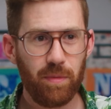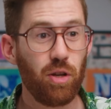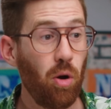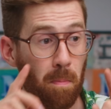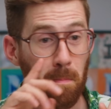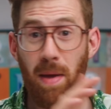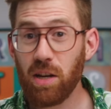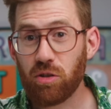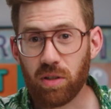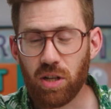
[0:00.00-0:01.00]
So
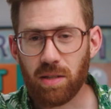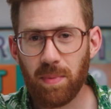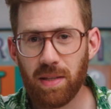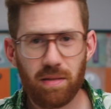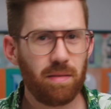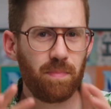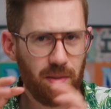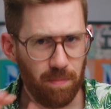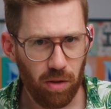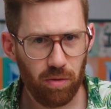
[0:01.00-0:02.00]
major adjustments,
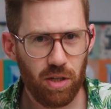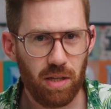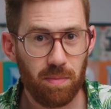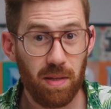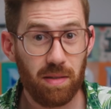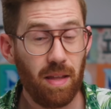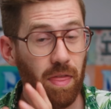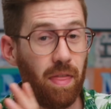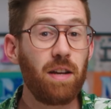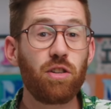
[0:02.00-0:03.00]
smaller adjustments,
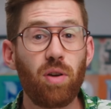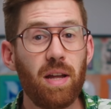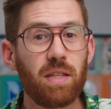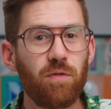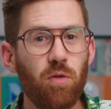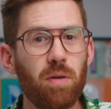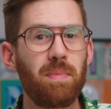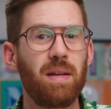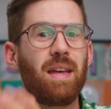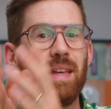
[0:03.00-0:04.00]
then
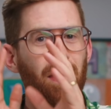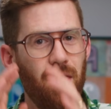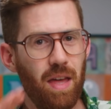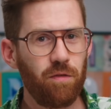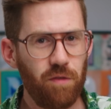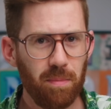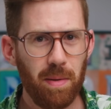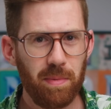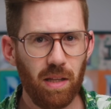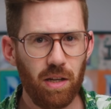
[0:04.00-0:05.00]
transform, then film
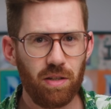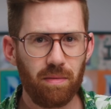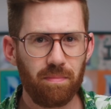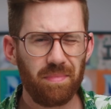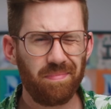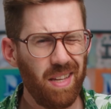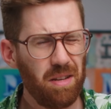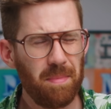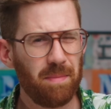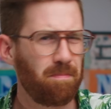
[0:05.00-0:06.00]
emulation. Then you
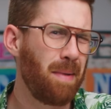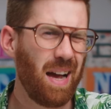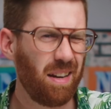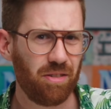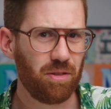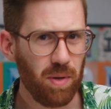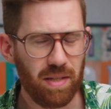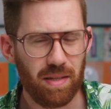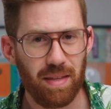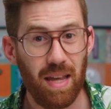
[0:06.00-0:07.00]
can make minor
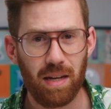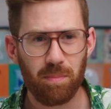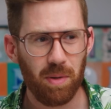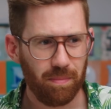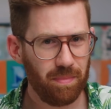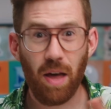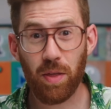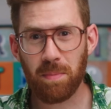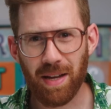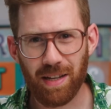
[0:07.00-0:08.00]
tweaks at the end, but
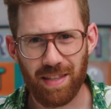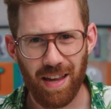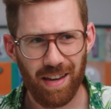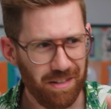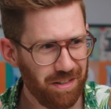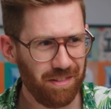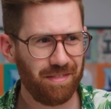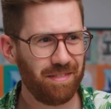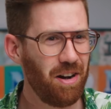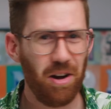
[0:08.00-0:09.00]
nothing big at the end.
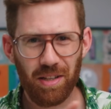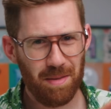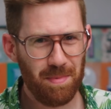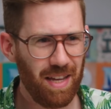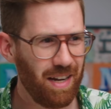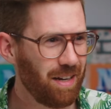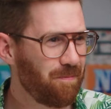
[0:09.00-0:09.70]
All at the beginning.